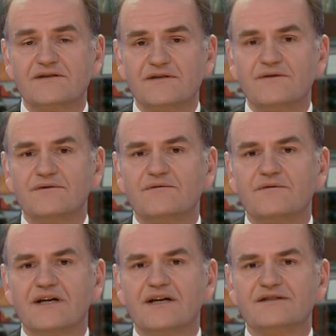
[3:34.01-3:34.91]

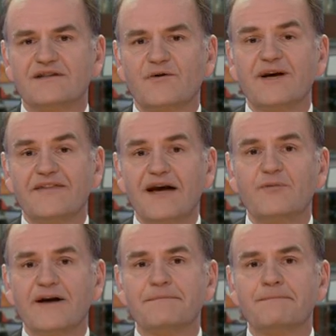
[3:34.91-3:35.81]
to quit that way.